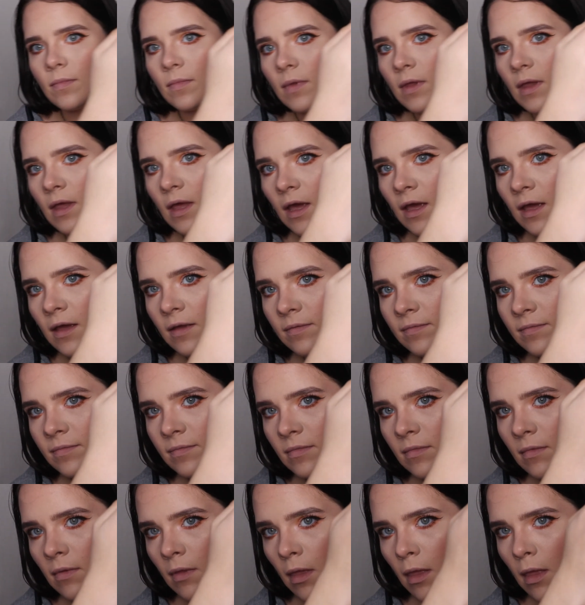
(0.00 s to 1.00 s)
Okay,
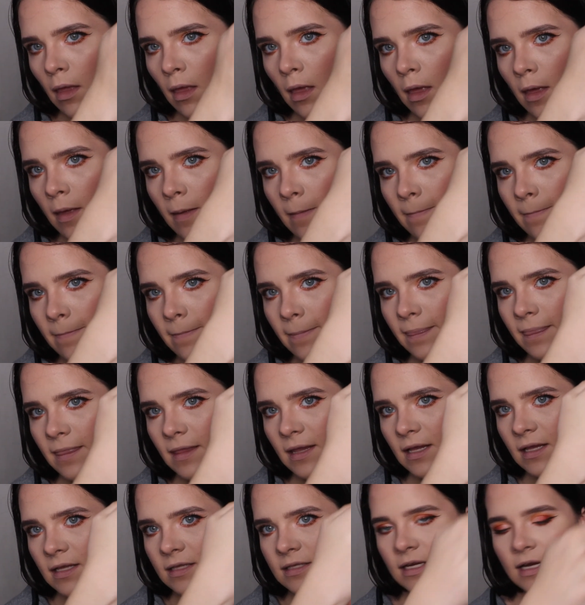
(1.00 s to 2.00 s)

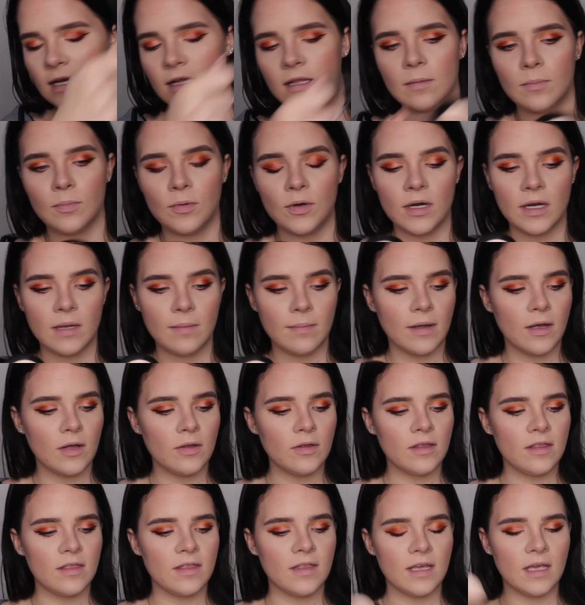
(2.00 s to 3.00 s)
it's hella pretty. My
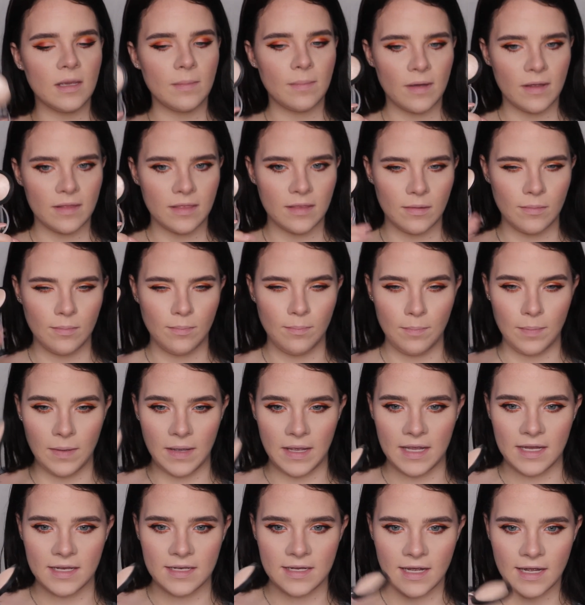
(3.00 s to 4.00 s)
only thing about the
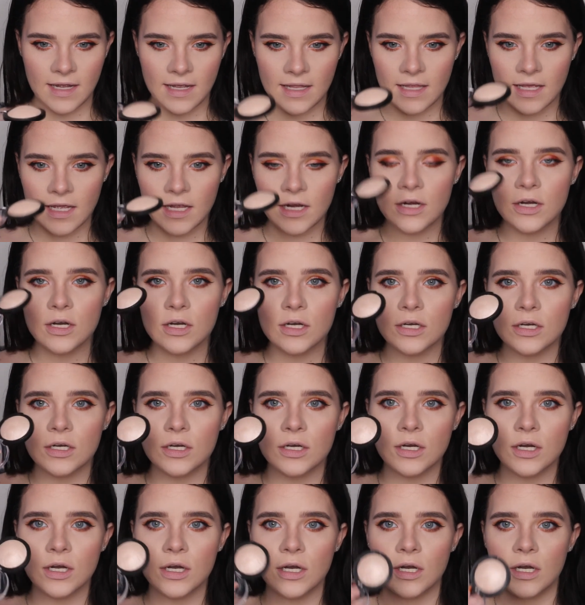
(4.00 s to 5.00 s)
baked highlighter
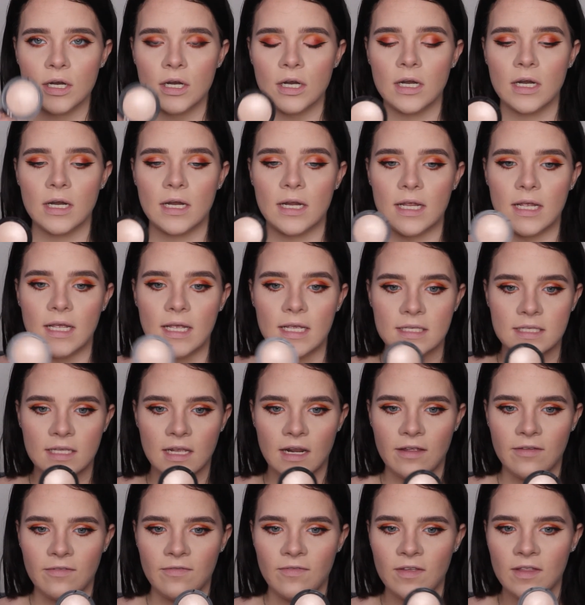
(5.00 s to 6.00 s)
is that
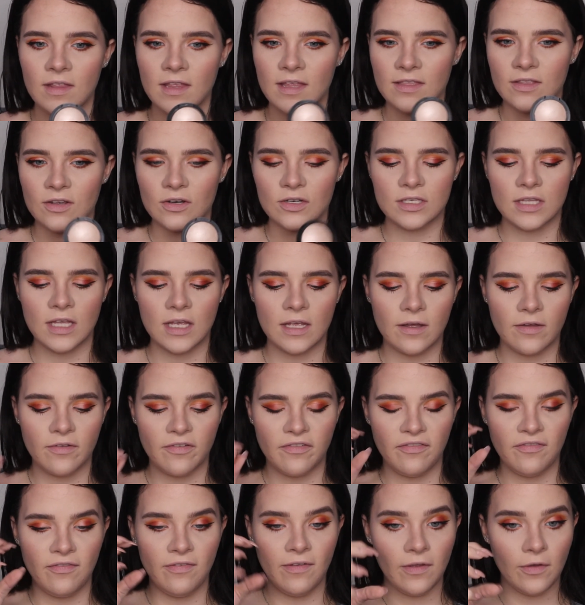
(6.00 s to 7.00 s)
I feel like there's like a
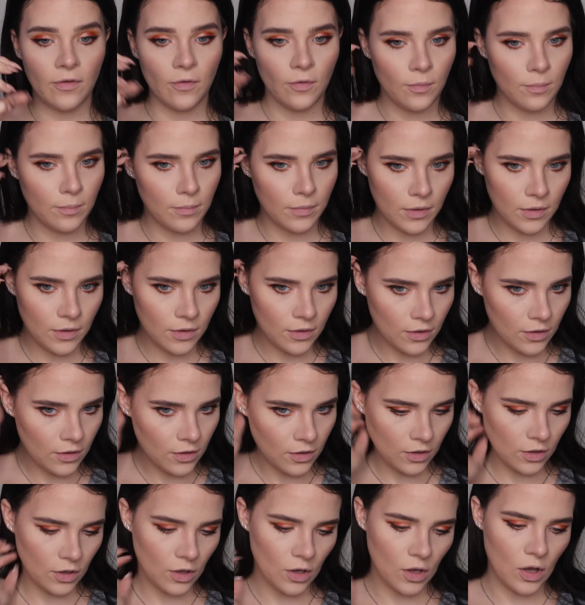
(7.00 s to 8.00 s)
film
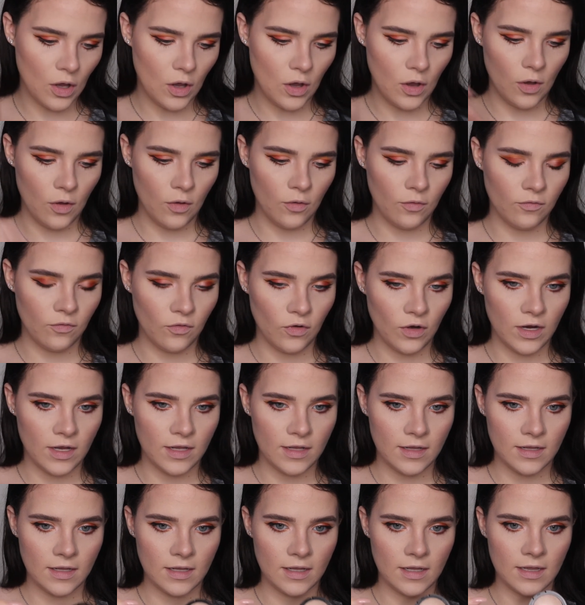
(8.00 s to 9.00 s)
over it
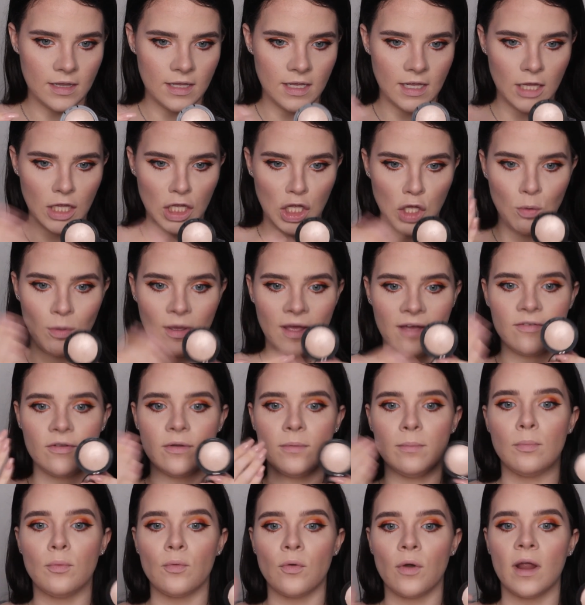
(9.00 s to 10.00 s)
that like you have to
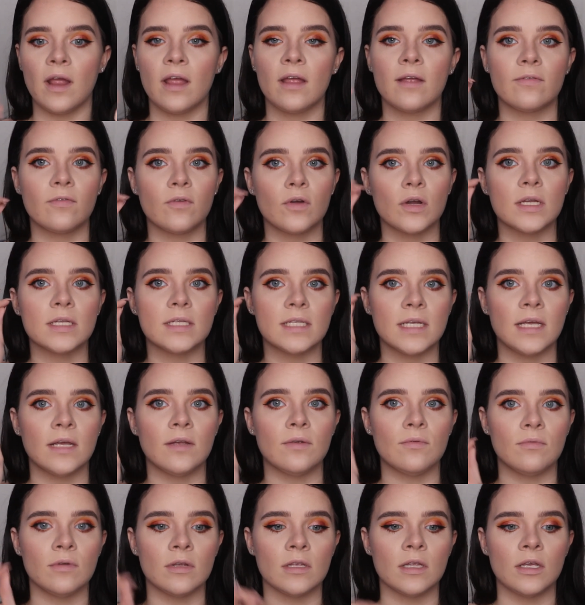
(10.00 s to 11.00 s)
break for it to
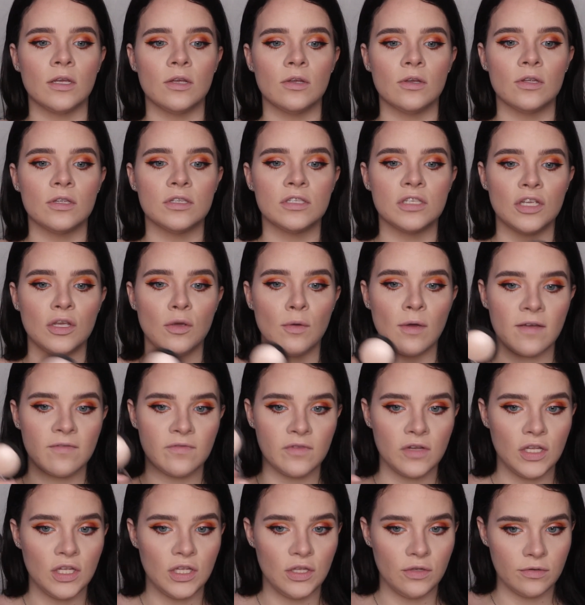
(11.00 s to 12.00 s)
get really good. So you have
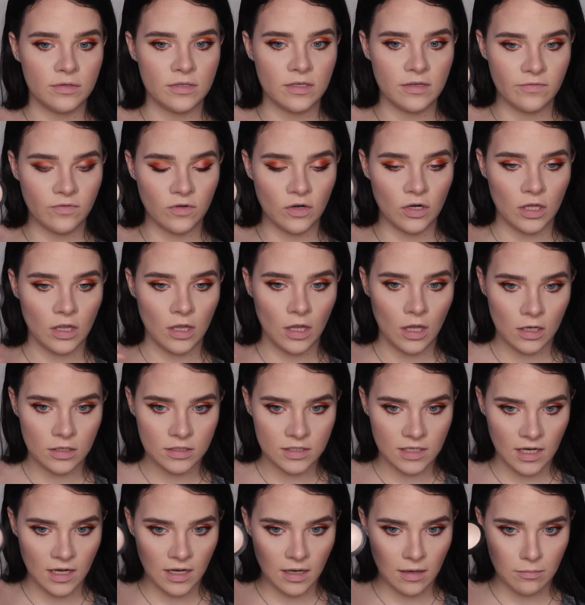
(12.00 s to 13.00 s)
to use it for a long
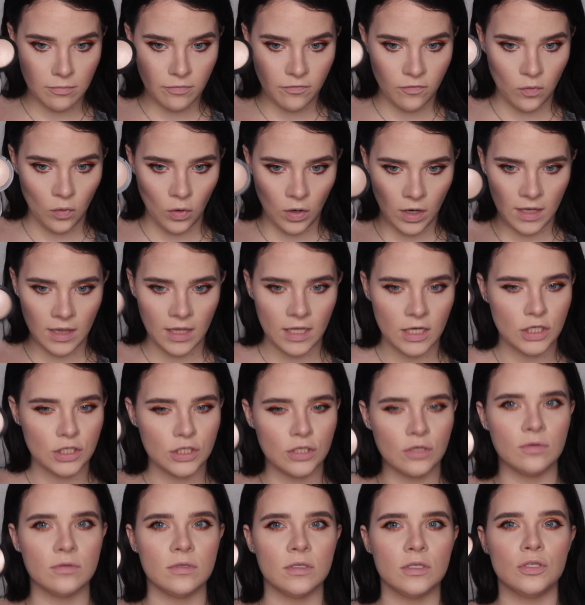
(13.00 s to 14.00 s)
time before it like
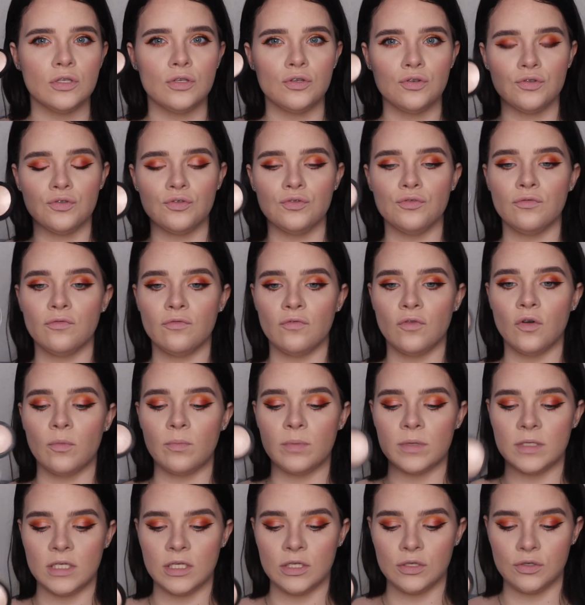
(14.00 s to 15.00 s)
shows its true full
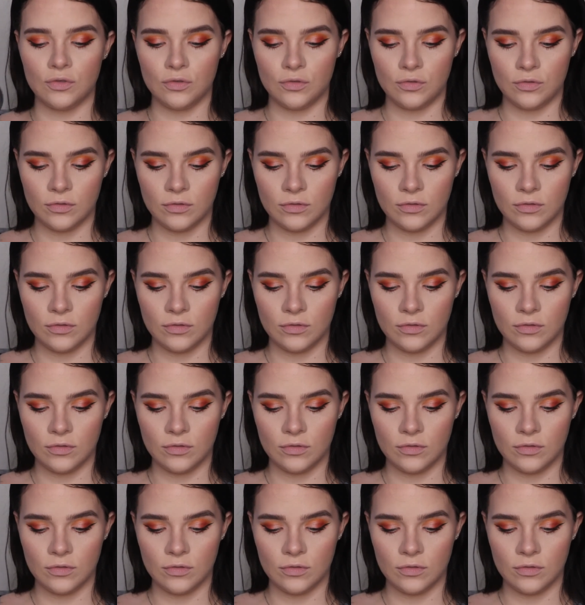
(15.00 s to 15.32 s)
potential.